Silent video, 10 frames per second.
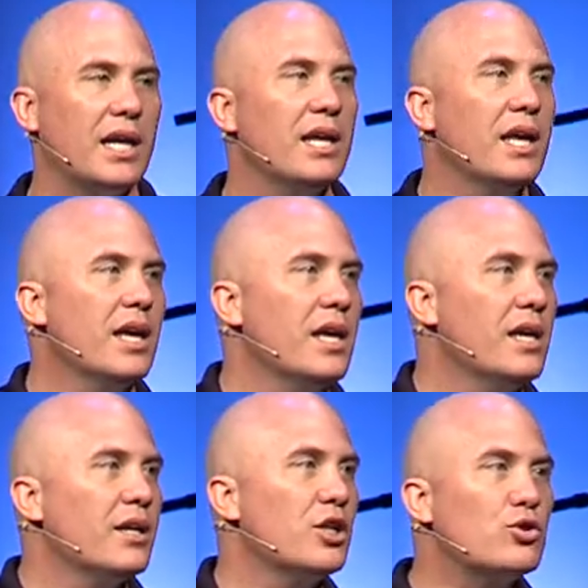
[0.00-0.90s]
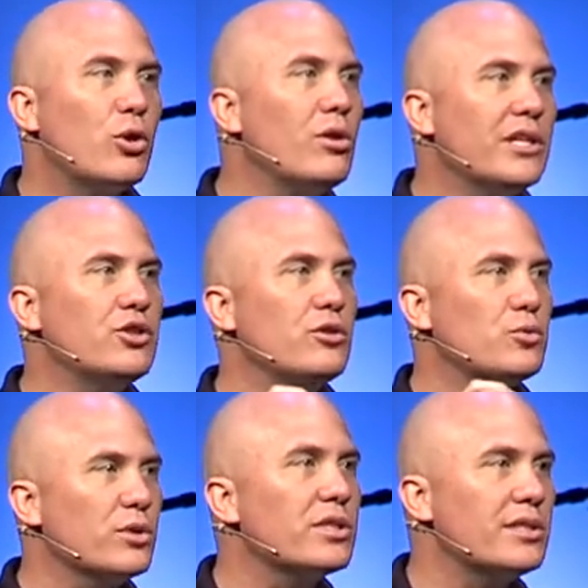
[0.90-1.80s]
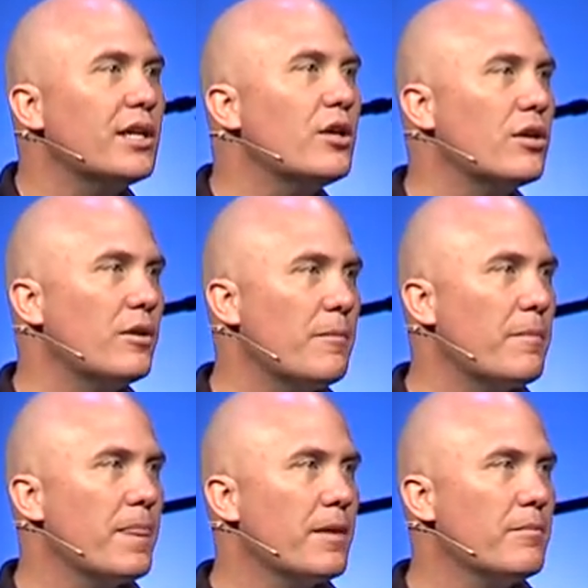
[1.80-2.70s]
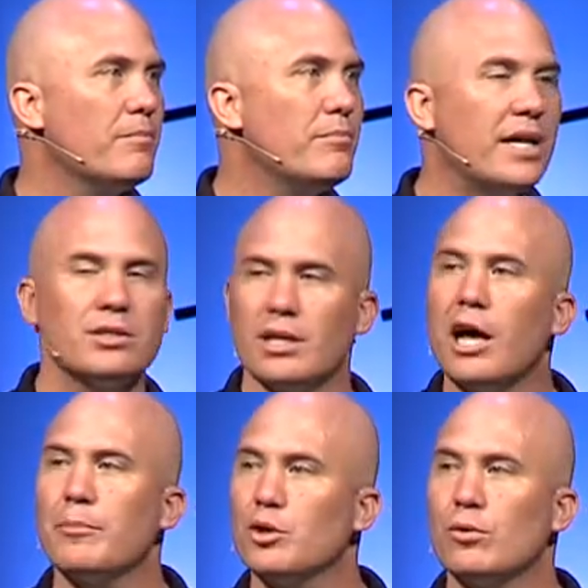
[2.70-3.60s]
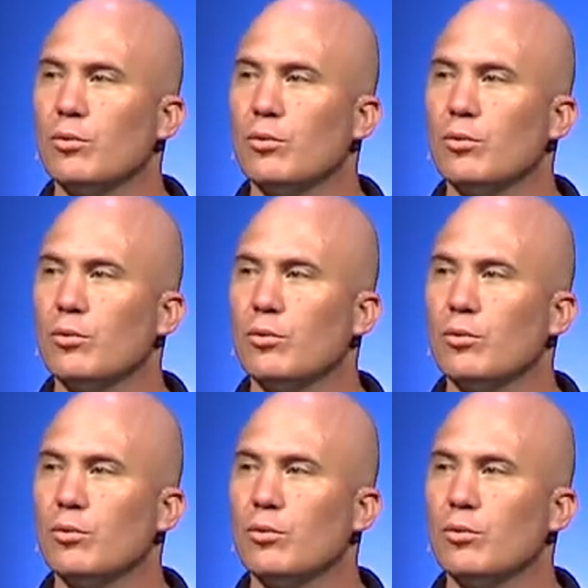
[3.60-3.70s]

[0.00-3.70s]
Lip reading: And control issues will still mess up your